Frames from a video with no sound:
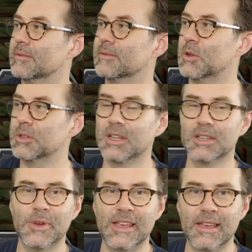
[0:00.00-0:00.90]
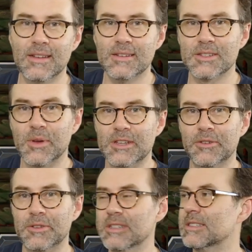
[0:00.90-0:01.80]
hold on to my hand, so I
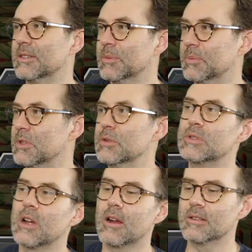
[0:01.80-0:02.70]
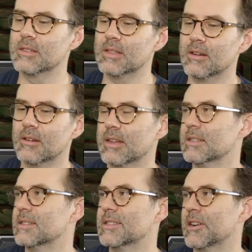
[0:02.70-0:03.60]
don't need to use cards that are
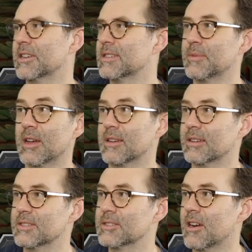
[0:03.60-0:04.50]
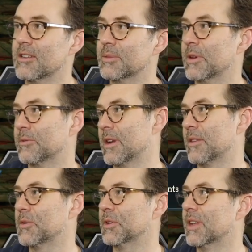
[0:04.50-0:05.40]
unnecessary because I'm not going to discard them. I would
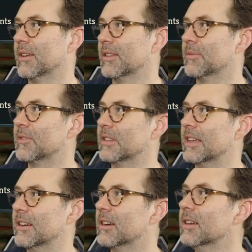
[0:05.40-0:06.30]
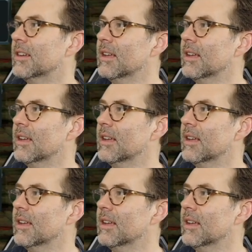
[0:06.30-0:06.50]
rather hold on to them for later.